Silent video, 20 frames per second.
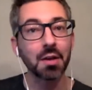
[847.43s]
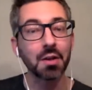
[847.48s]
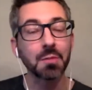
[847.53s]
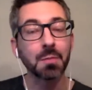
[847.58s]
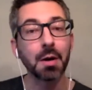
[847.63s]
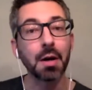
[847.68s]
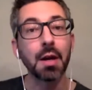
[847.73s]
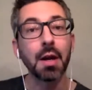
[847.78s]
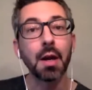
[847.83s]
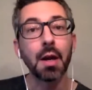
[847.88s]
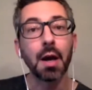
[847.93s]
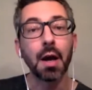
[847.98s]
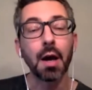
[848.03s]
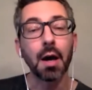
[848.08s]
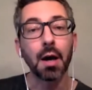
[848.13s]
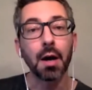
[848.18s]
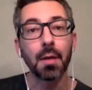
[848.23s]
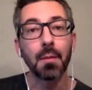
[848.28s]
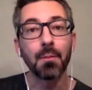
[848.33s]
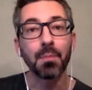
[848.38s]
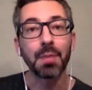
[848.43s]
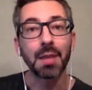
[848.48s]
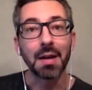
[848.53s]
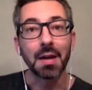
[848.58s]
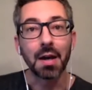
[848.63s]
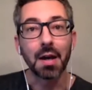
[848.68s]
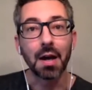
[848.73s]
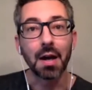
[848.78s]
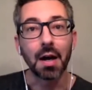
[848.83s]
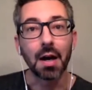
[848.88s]
but
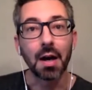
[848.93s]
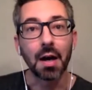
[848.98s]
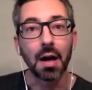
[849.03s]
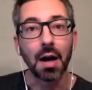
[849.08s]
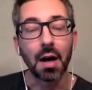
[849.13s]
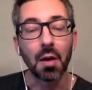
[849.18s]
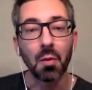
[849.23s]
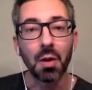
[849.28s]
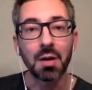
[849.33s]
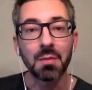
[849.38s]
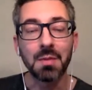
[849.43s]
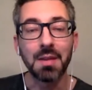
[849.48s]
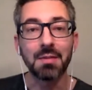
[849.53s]
I don't want to